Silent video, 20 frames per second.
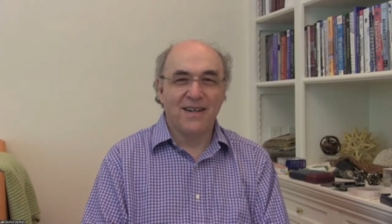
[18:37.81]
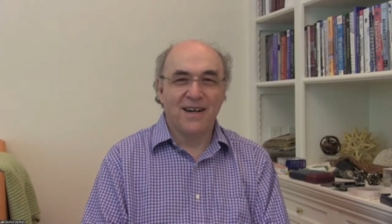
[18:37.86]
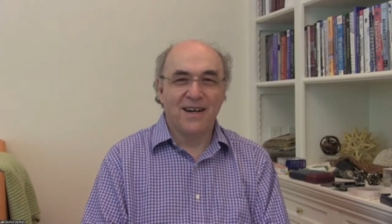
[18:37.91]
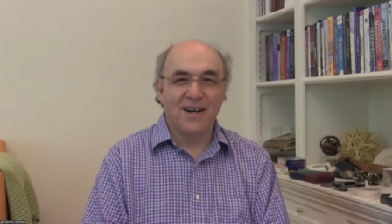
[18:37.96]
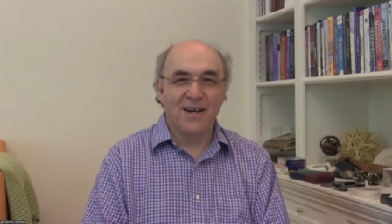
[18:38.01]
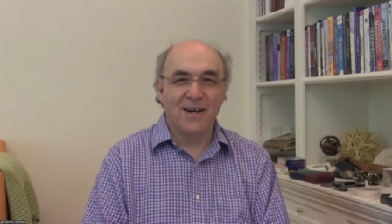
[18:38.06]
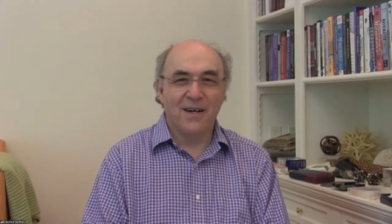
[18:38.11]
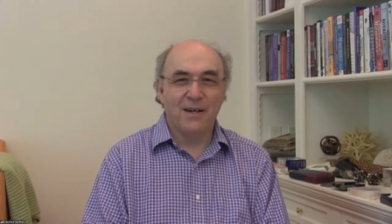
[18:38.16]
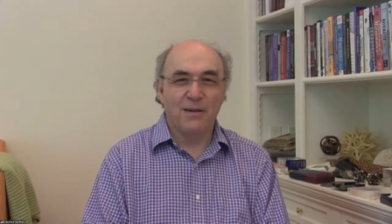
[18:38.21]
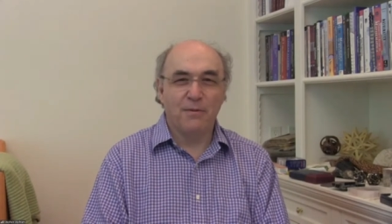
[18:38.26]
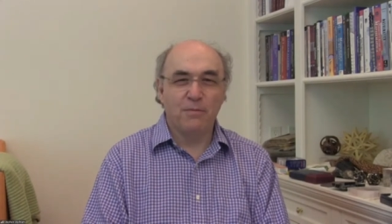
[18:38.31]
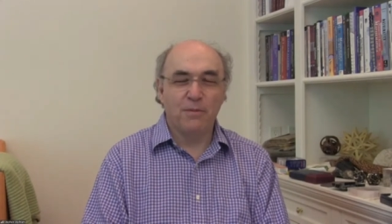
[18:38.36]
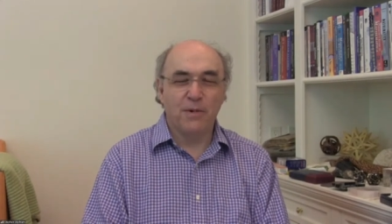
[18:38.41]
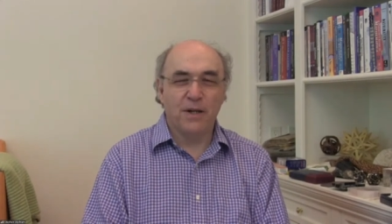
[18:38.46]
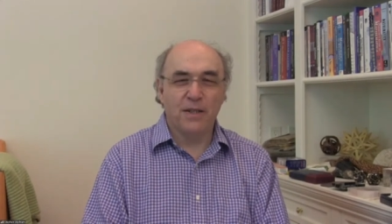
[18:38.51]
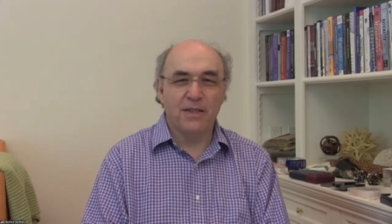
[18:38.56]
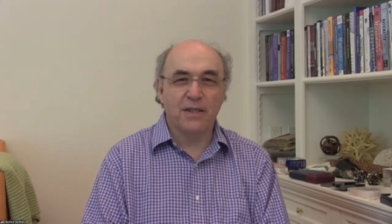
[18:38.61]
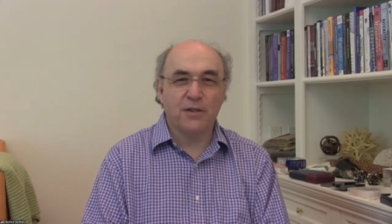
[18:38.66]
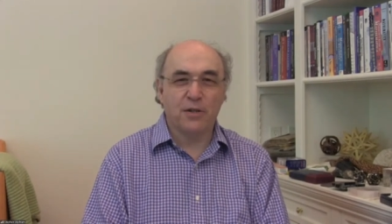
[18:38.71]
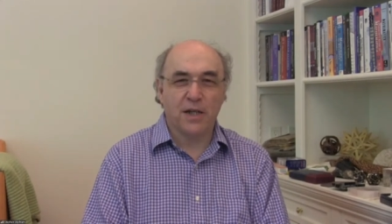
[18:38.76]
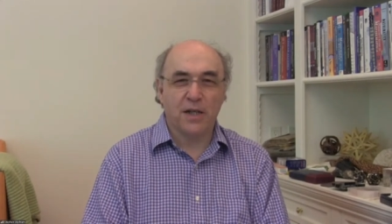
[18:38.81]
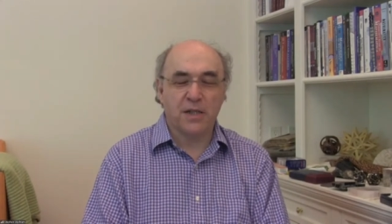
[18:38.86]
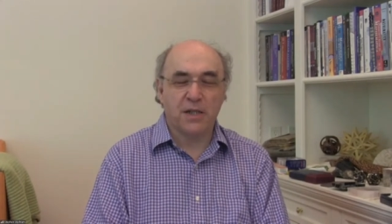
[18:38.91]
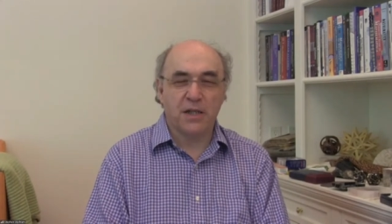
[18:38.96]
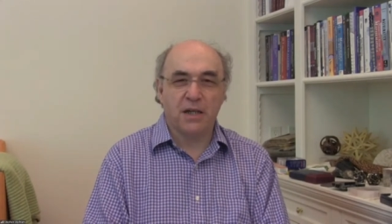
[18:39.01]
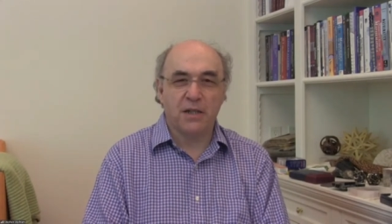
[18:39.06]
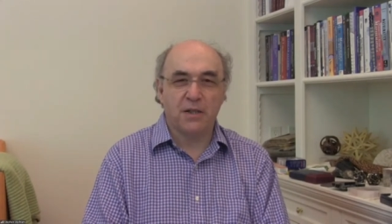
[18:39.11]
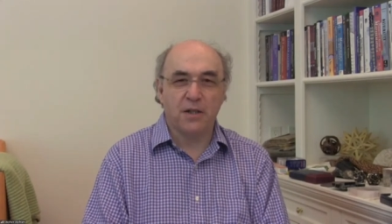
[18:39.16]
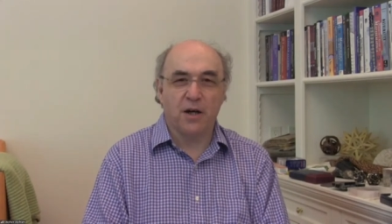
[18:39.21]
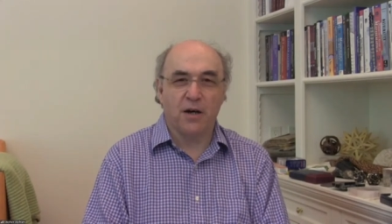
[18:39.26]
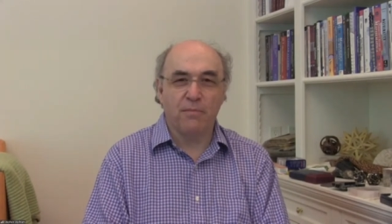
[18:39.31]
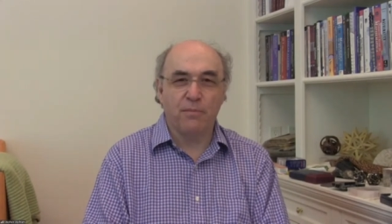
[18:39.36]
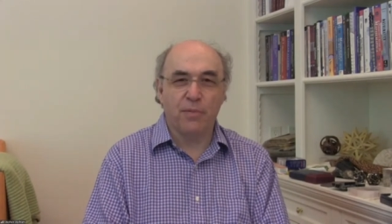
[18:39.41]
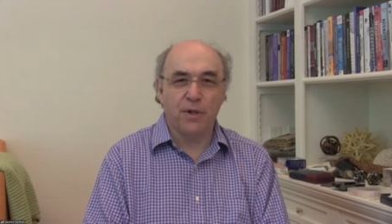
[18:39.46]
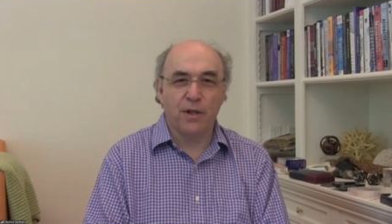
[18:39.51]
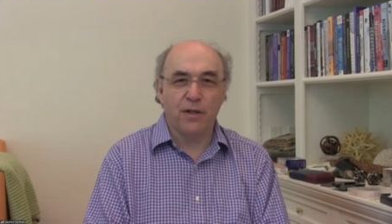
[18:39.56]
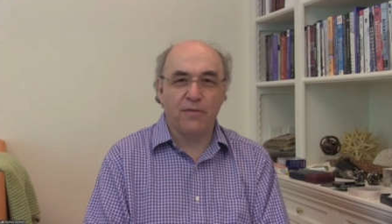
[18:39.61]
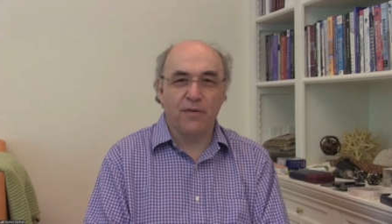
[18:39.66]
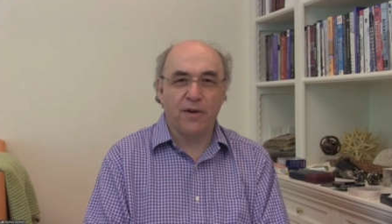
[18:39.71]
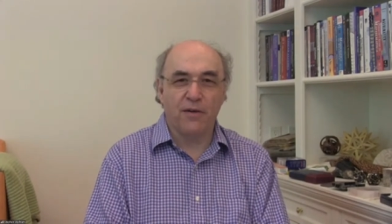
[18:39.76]
an interesting
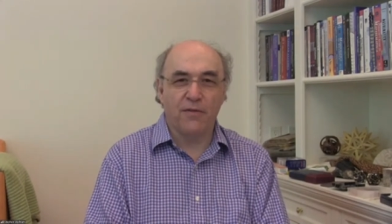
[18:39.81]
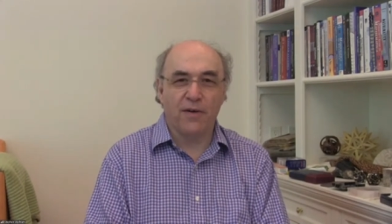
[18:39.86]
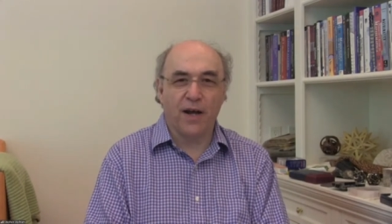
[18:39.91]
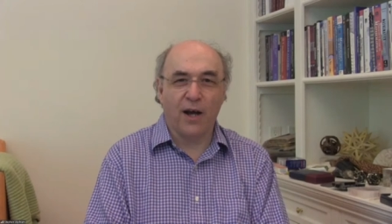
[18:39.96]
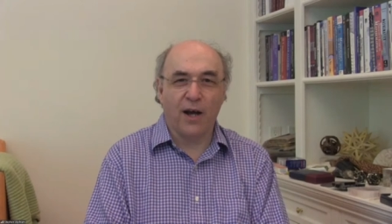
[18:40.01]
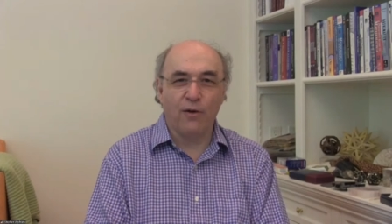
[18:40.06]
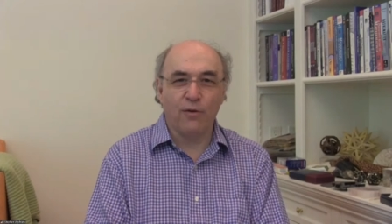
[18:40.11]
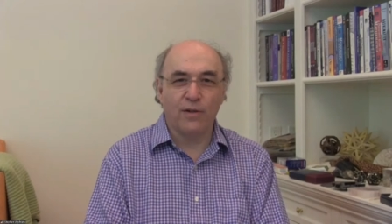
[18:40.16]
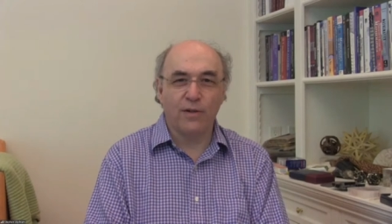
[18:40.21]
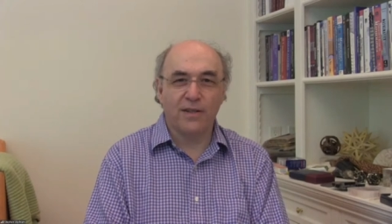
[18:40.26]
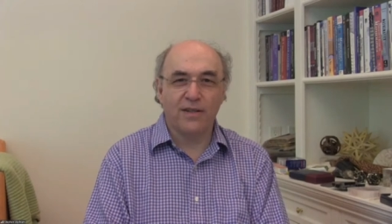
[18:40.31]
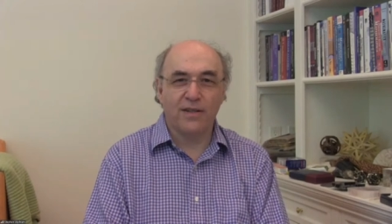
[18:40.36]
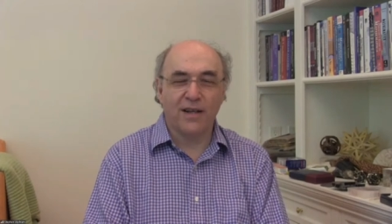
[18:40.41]
example of how